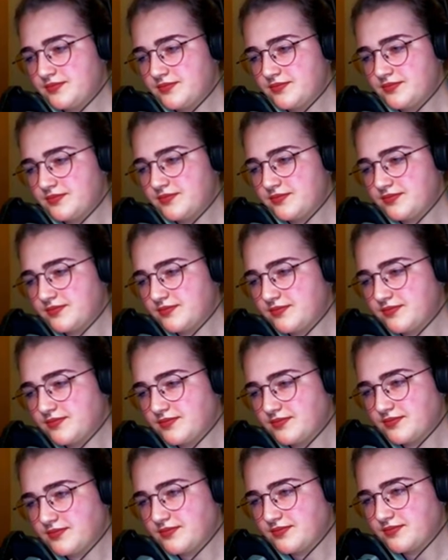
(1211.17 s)

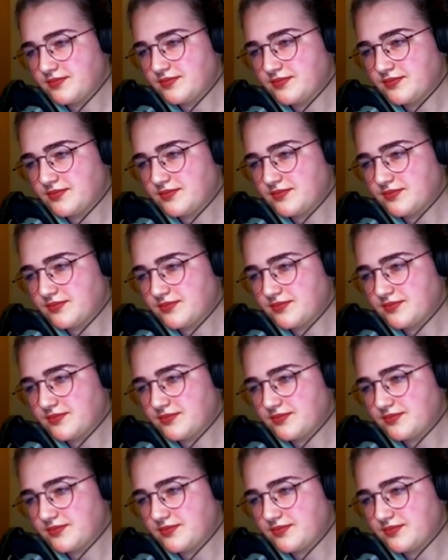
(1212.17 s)

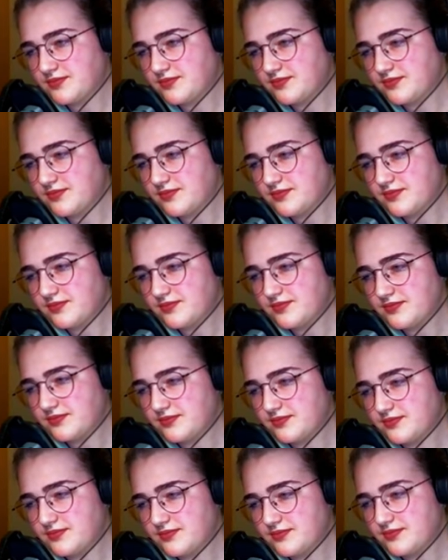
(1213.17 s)

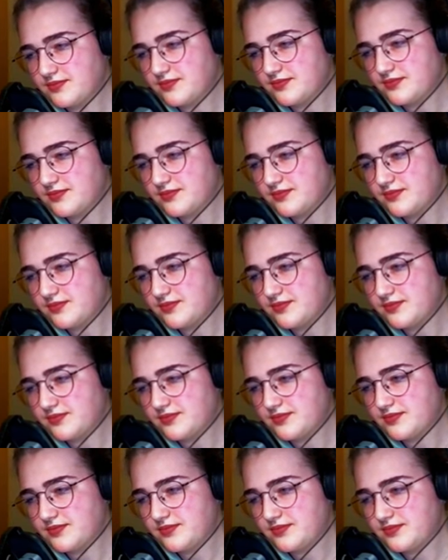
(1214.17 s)

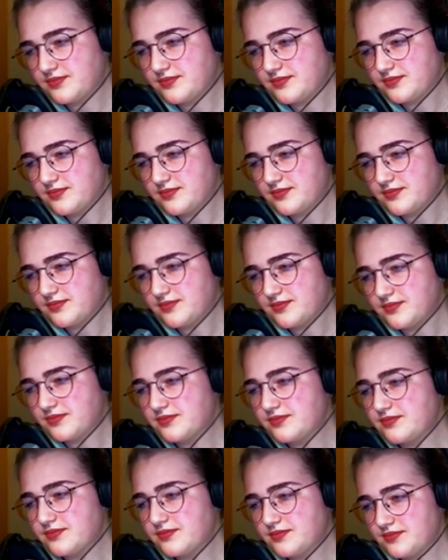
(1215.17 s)

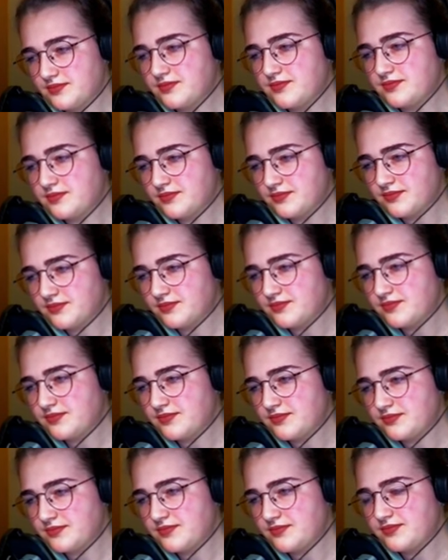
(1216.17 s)

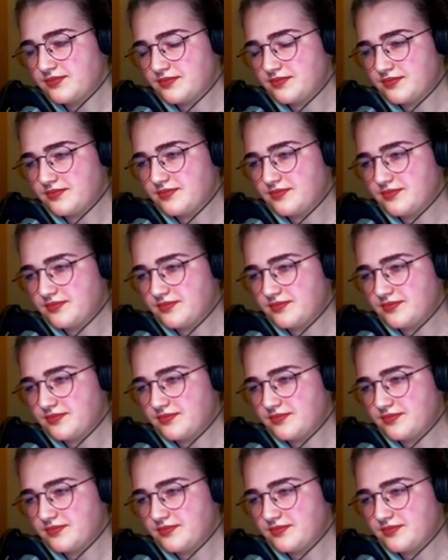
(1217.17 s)
No words are spoken by the person on screen.